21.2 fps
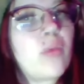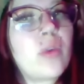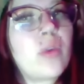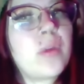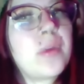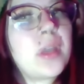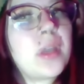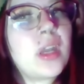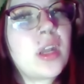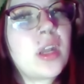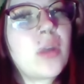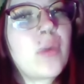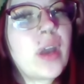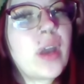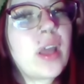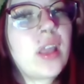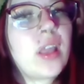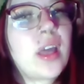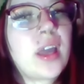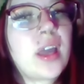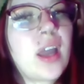I like
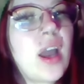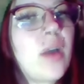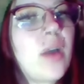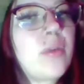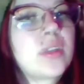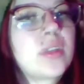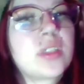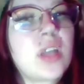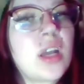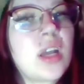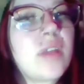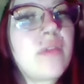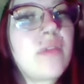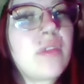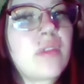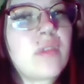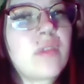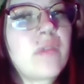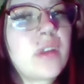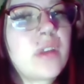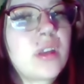women anyway, like I was
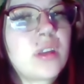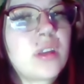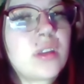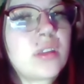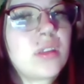not even